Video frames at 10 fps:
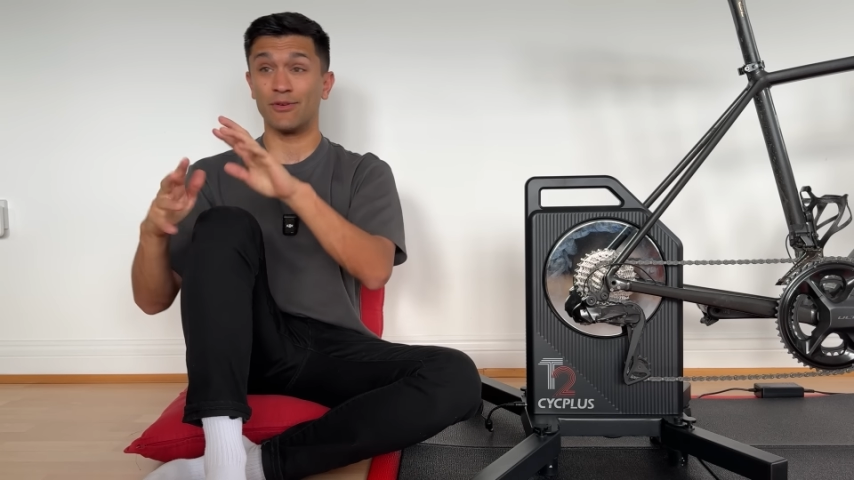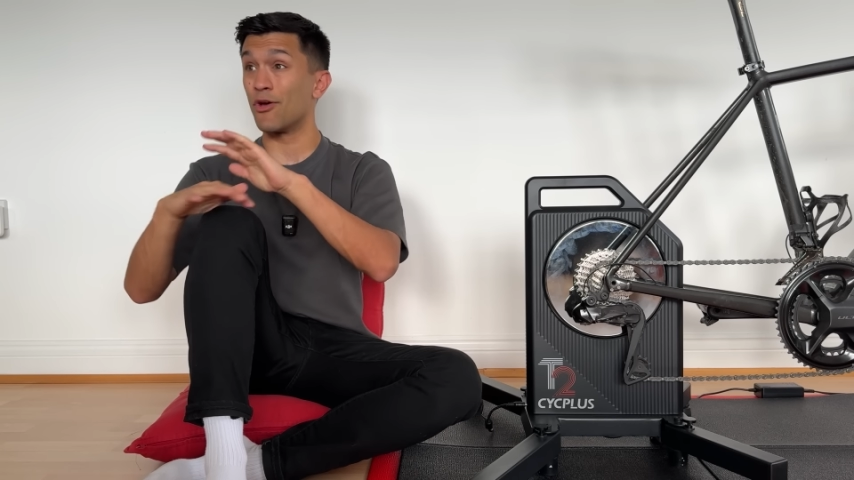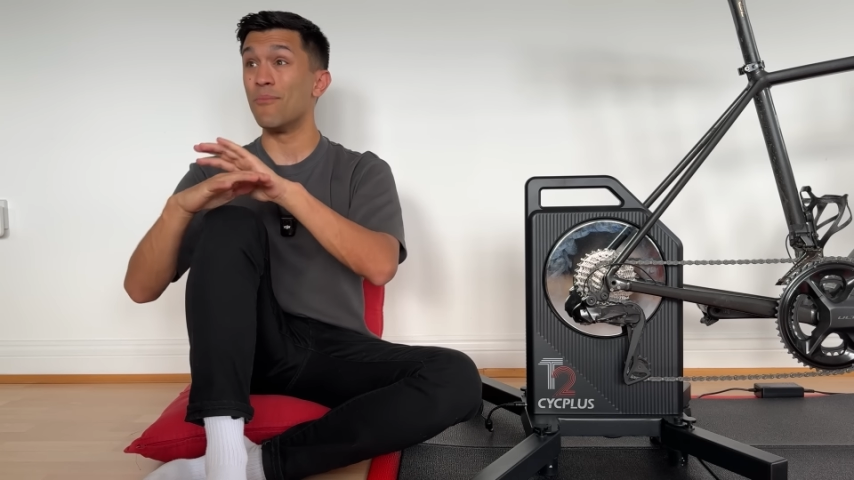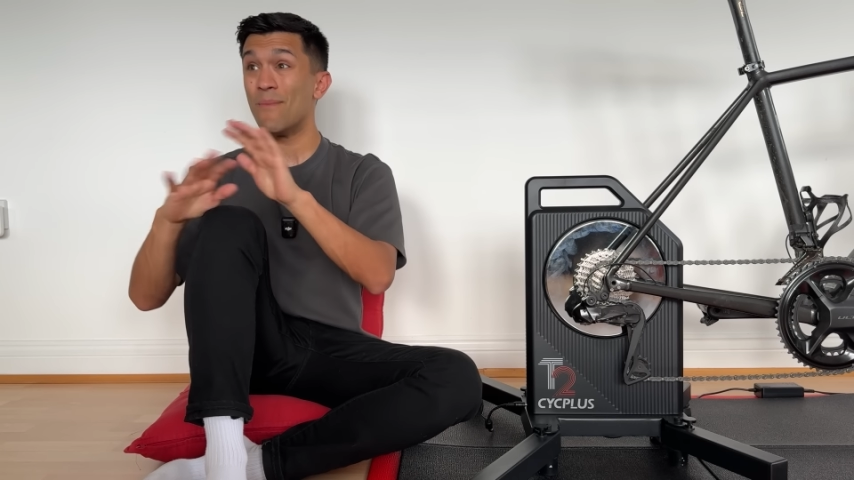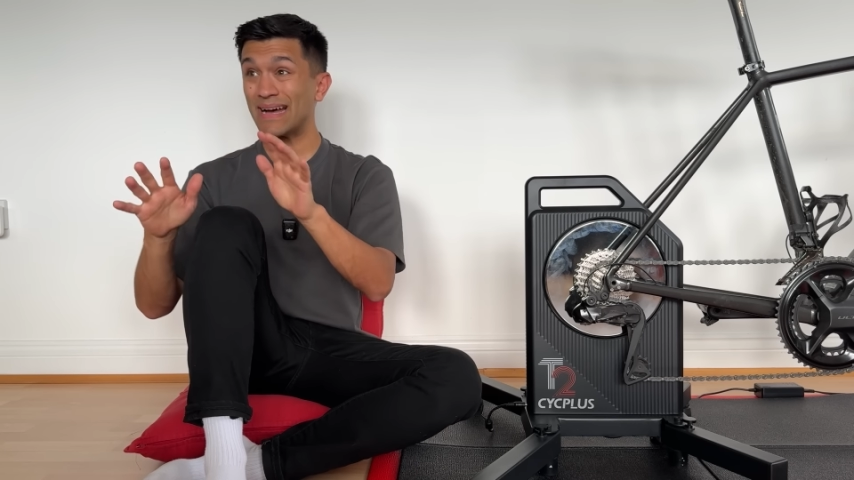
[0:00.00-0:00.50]
no
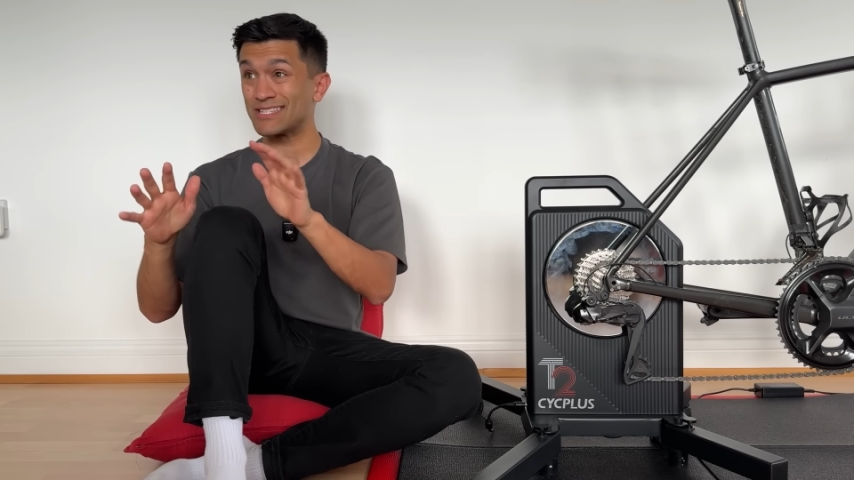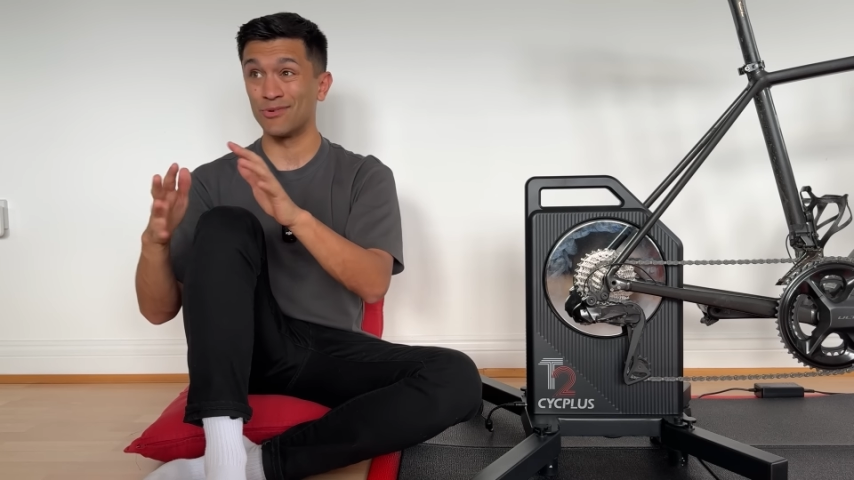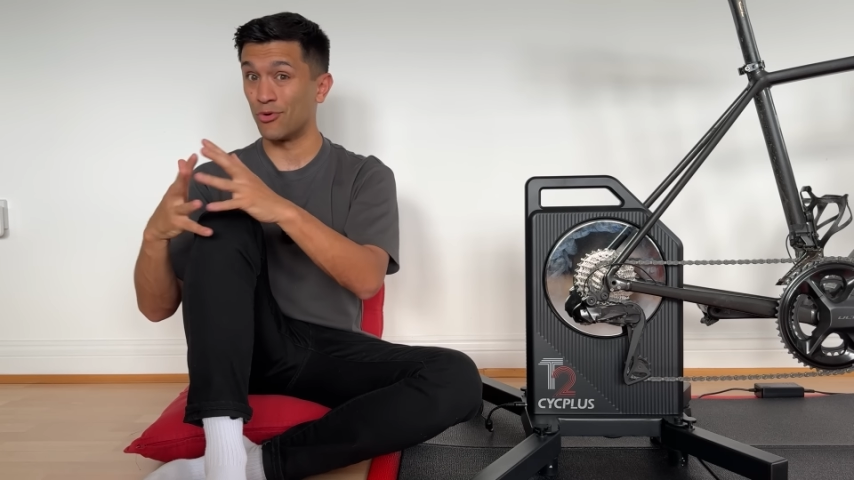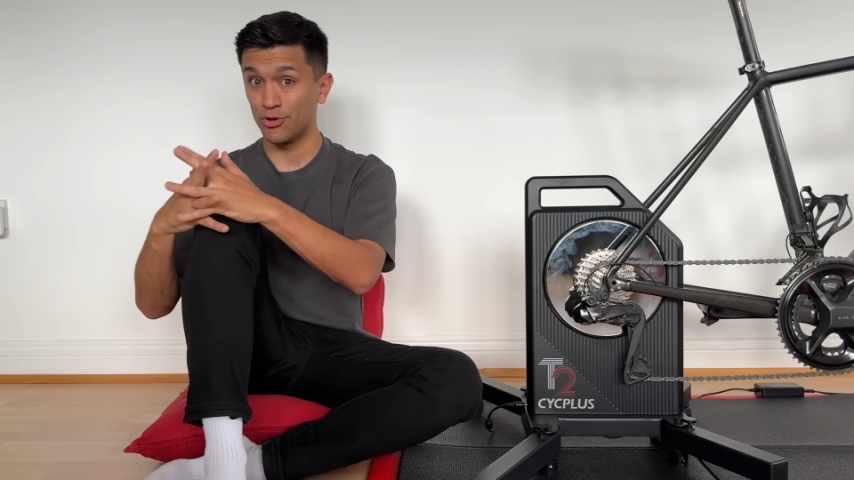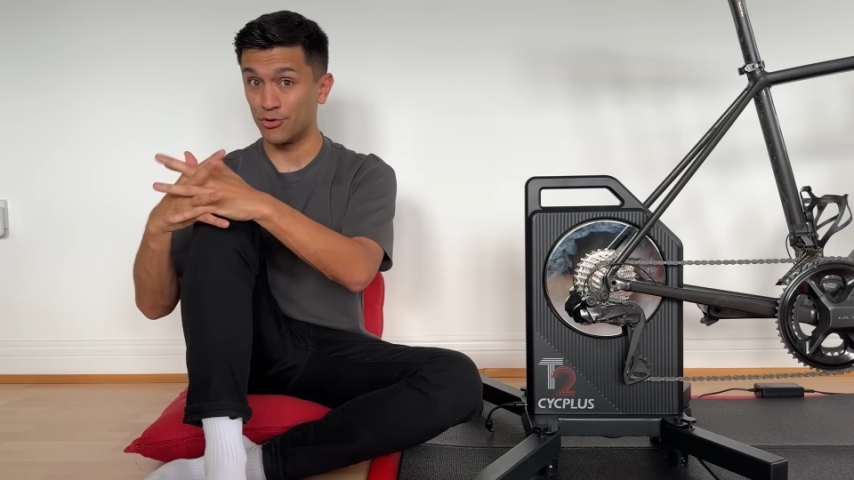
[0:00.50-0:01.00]
matter
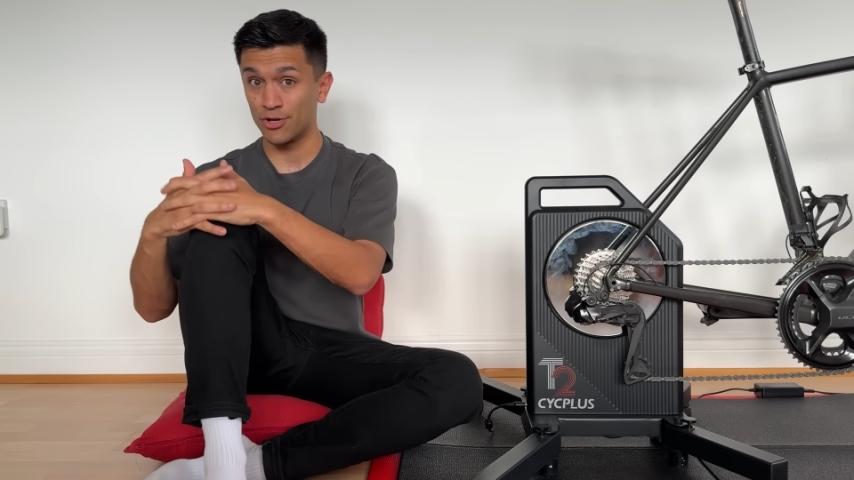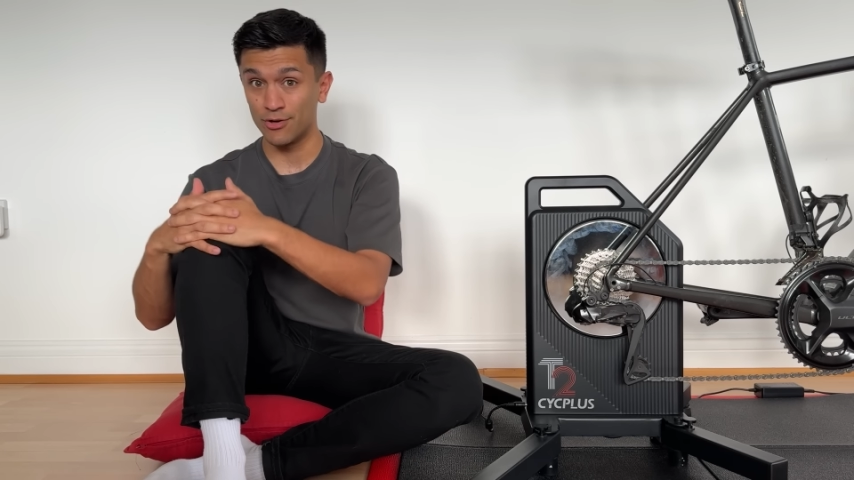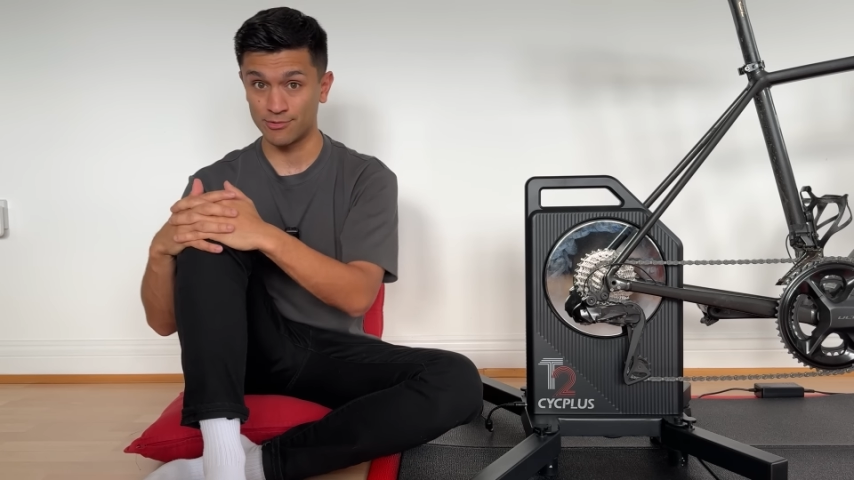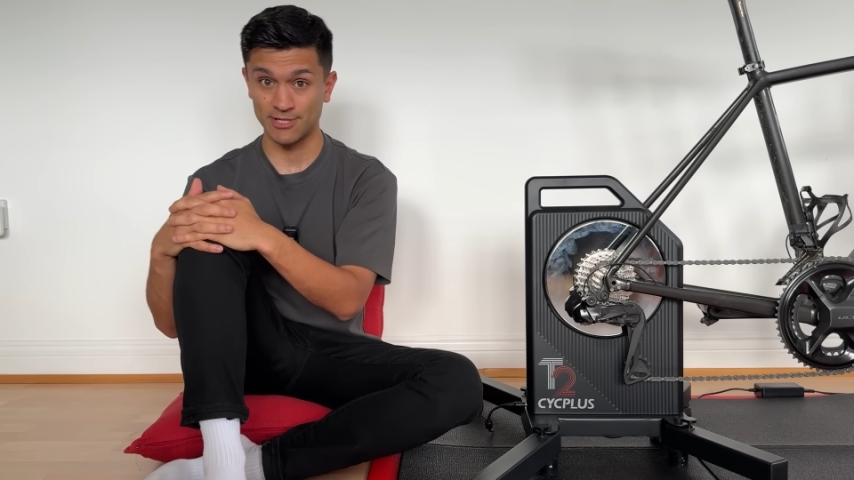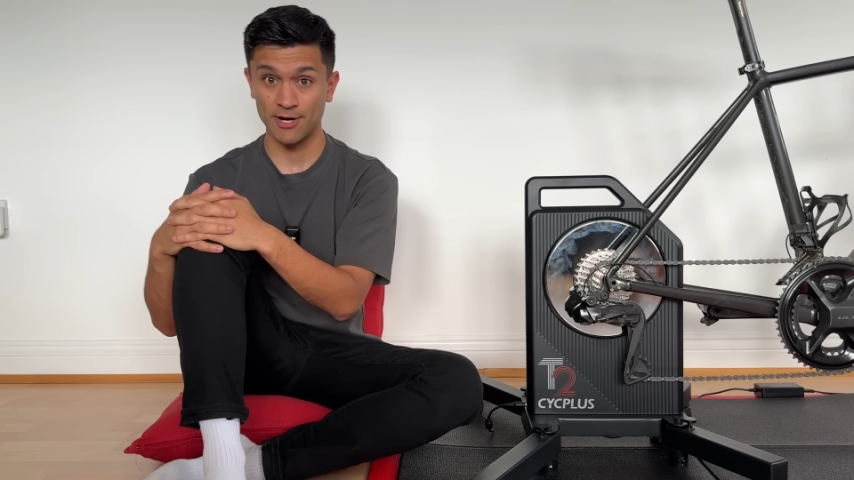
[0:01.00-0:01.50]
what your
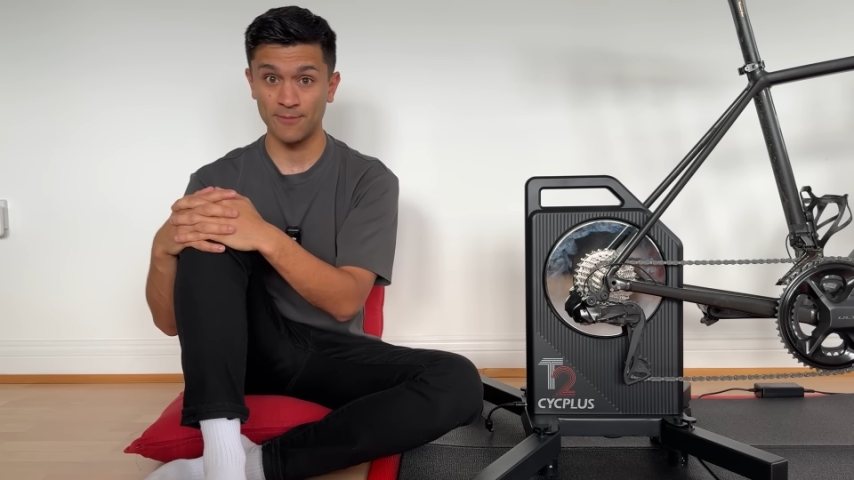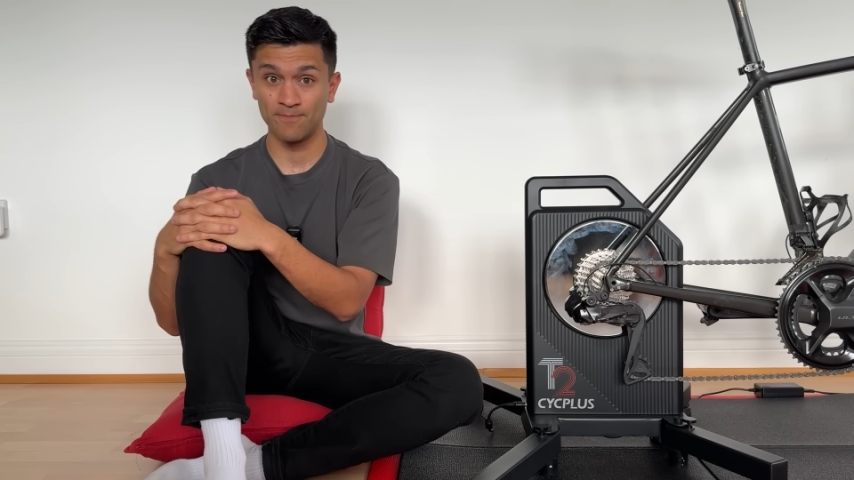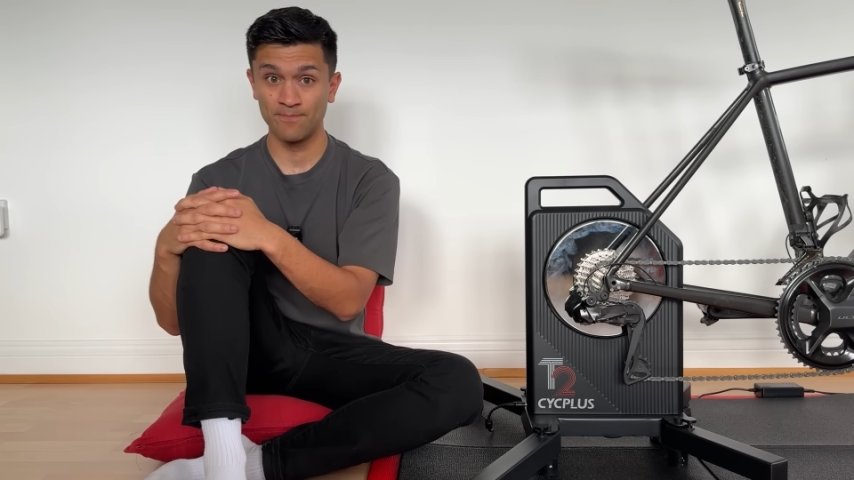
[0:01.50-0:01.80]
goals are.